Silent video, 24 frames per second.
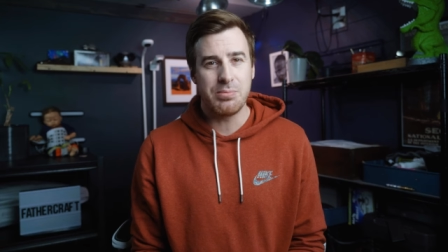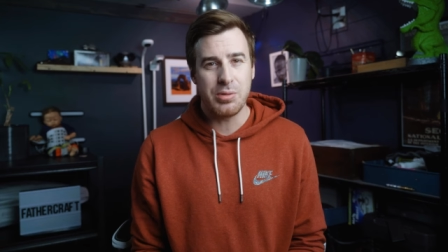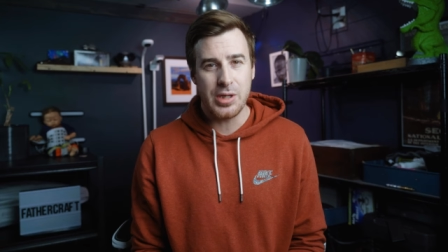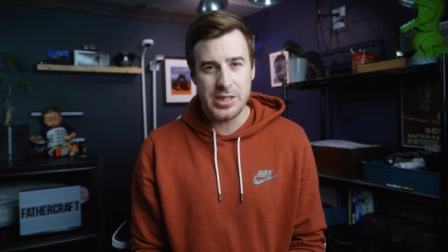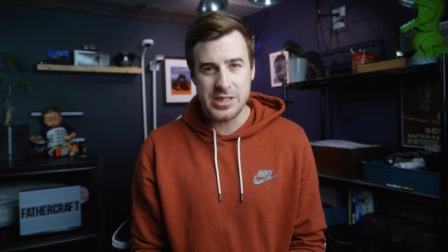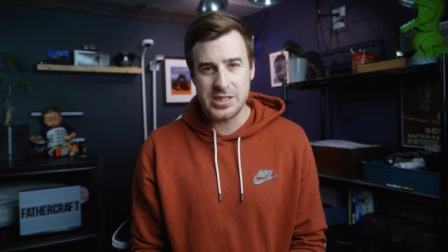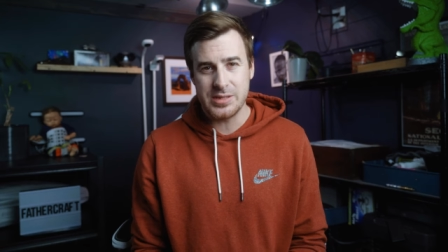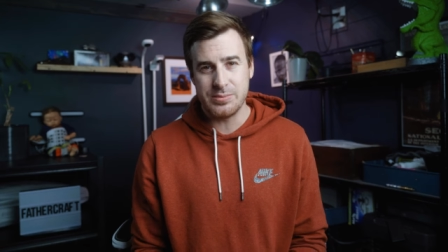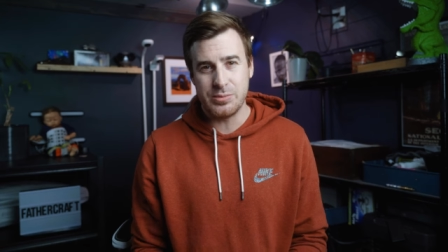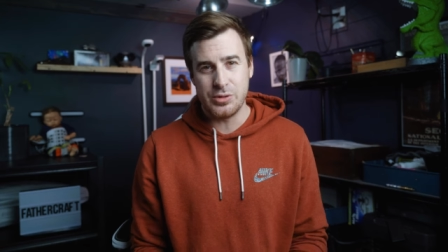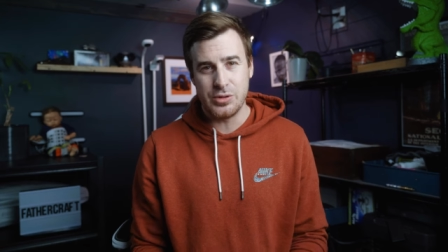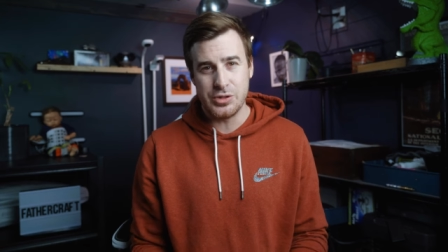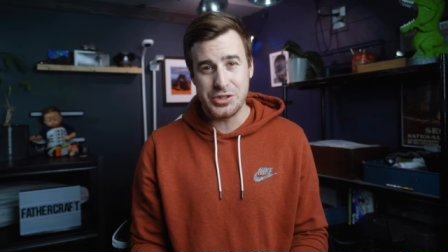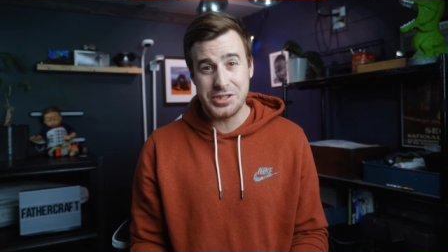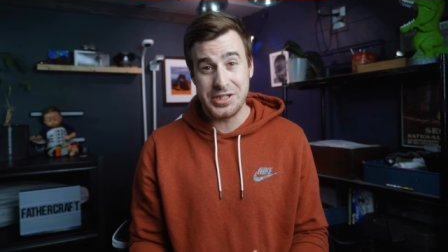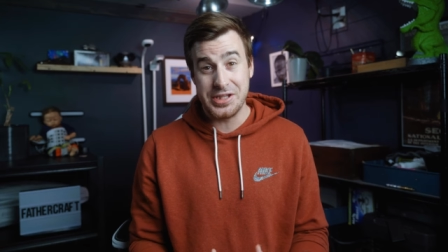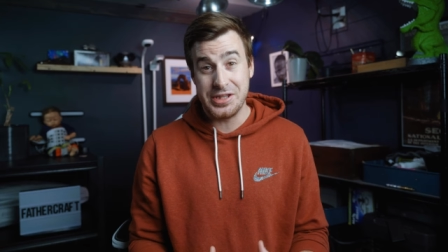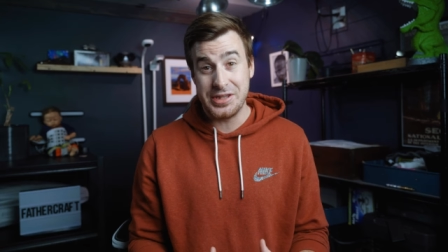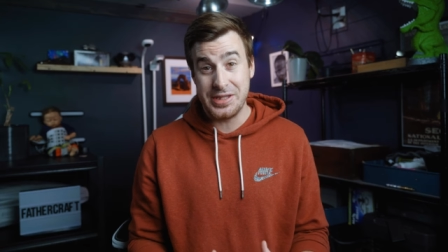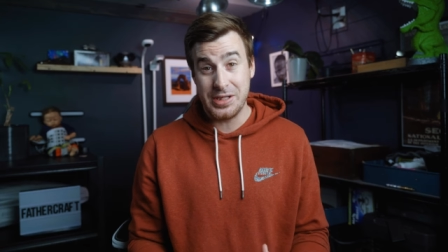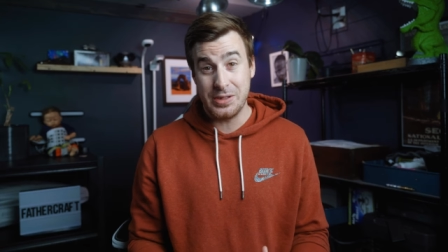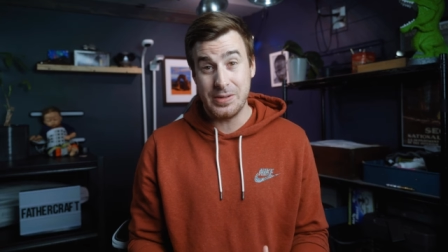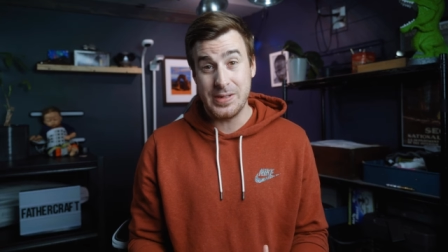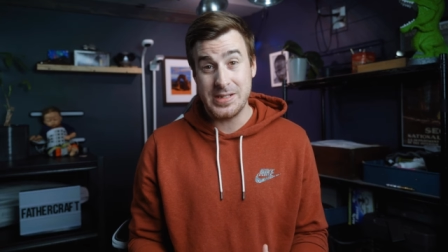principles
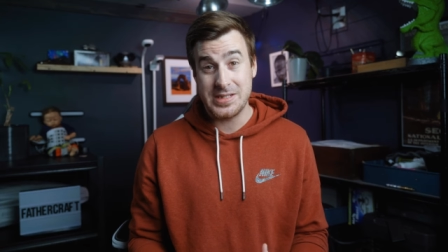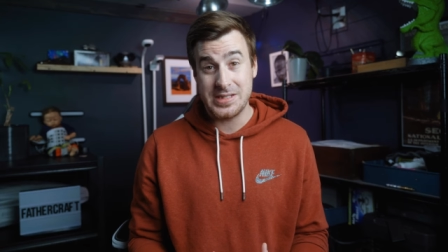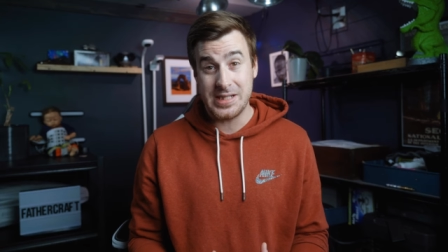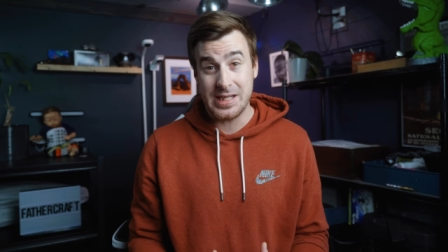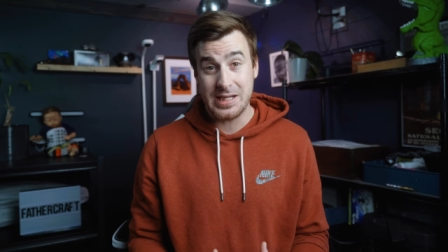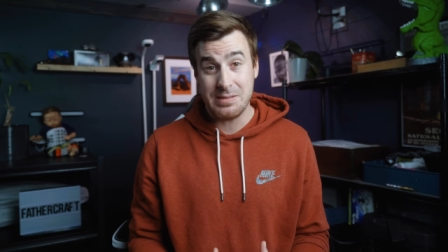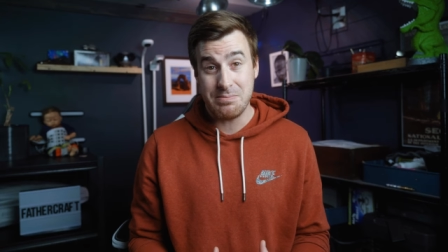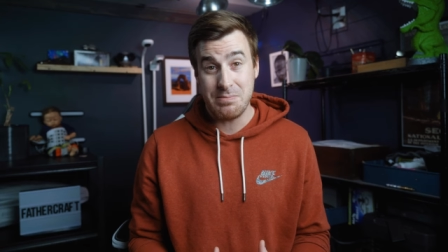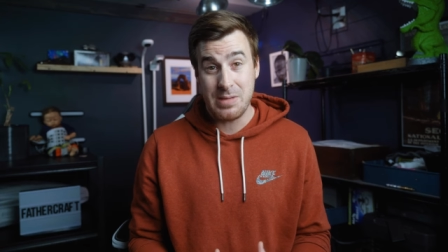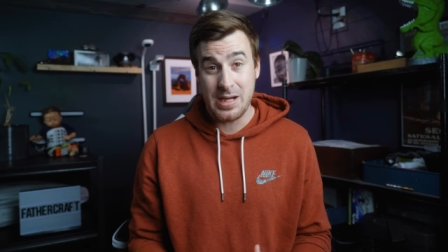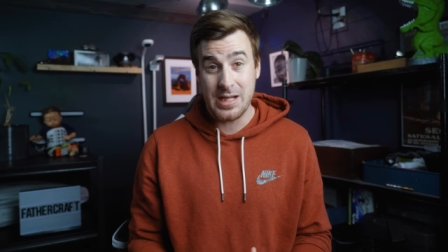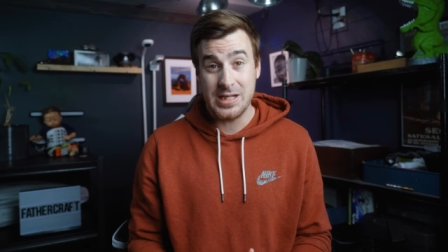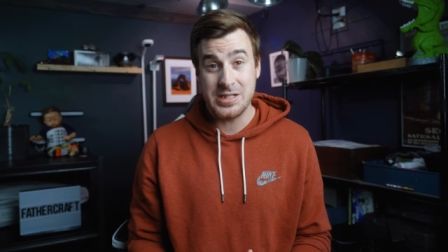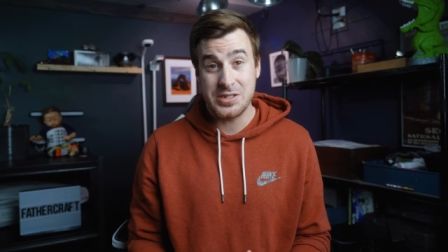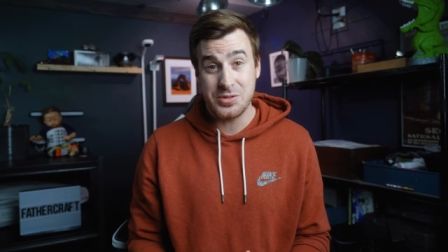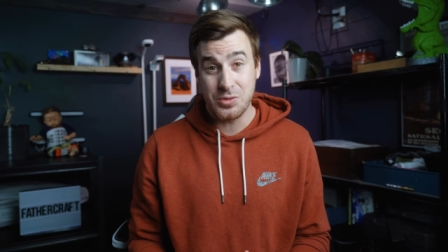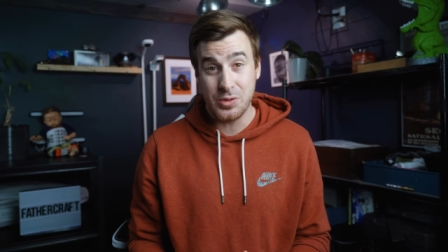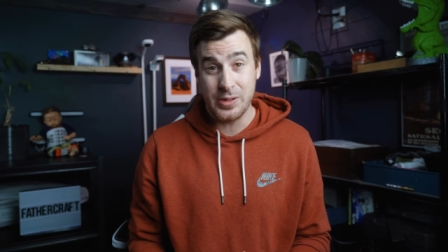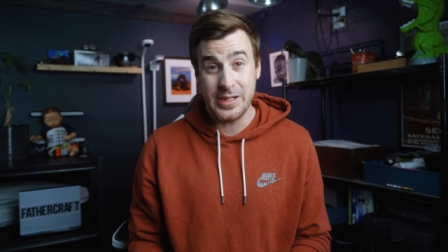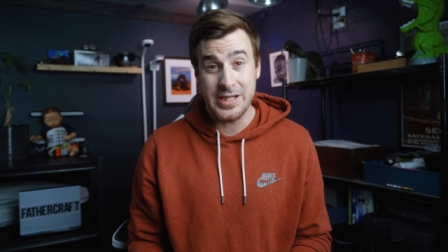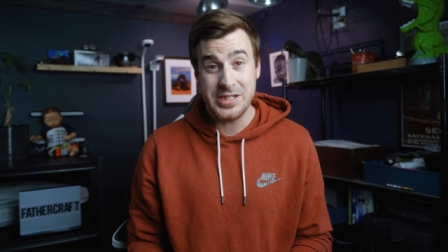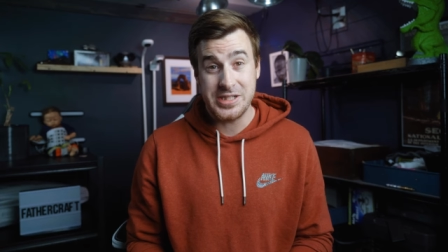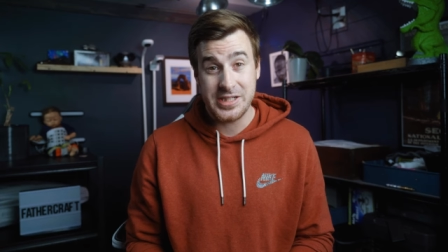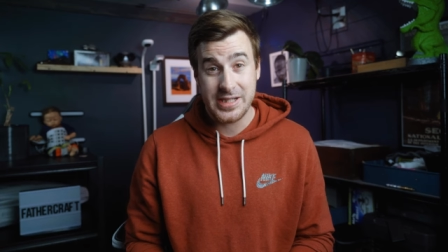and theories like
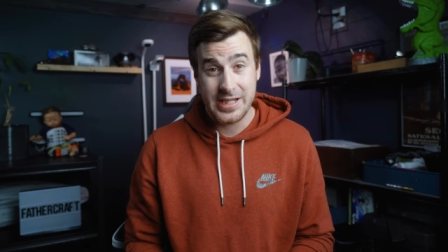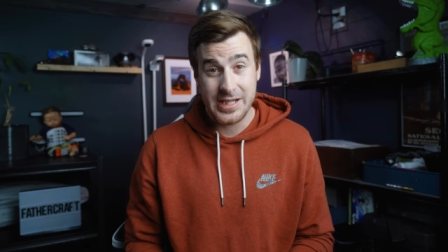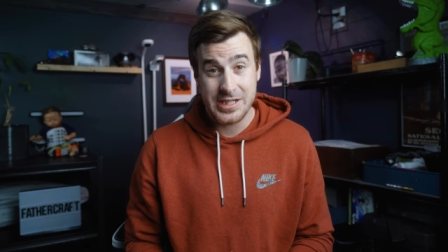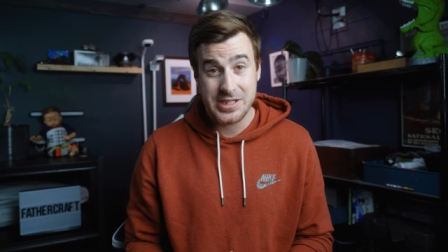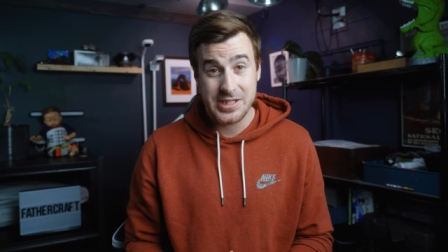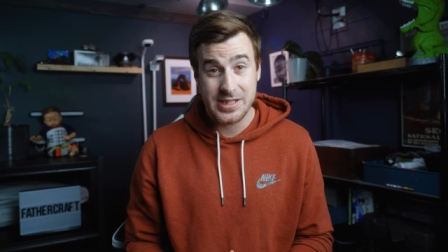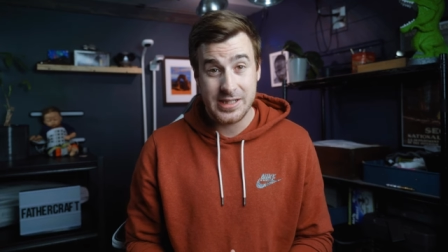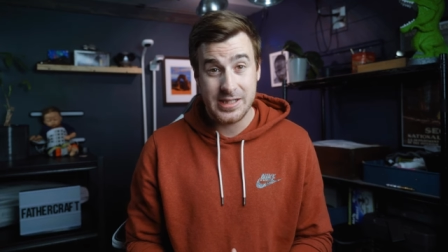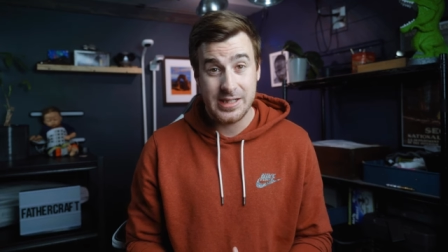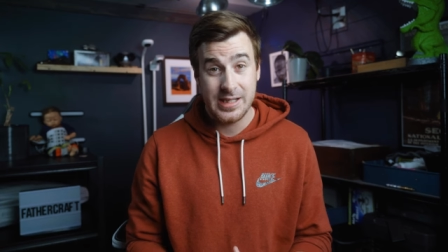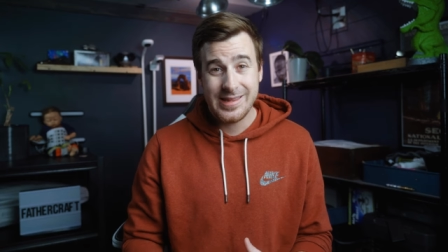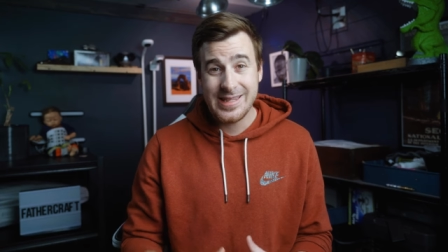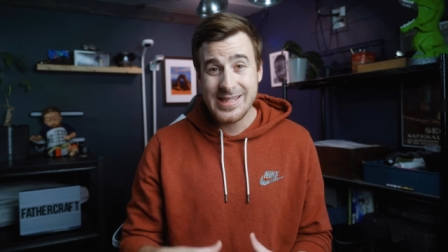Montessori education.